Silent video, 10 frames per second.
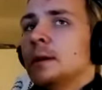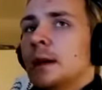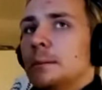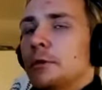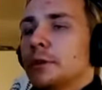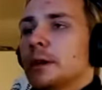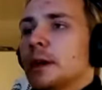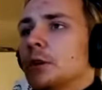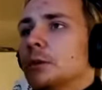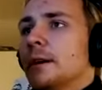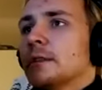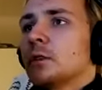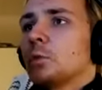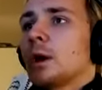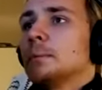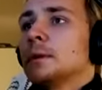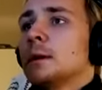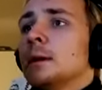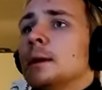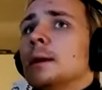American counterparts got wiped.
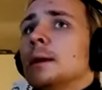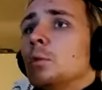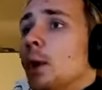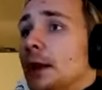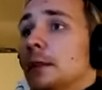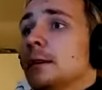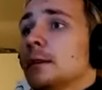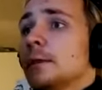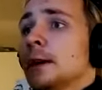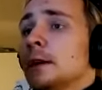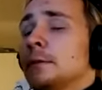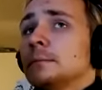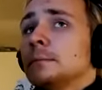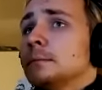Yeah. Why did they survive?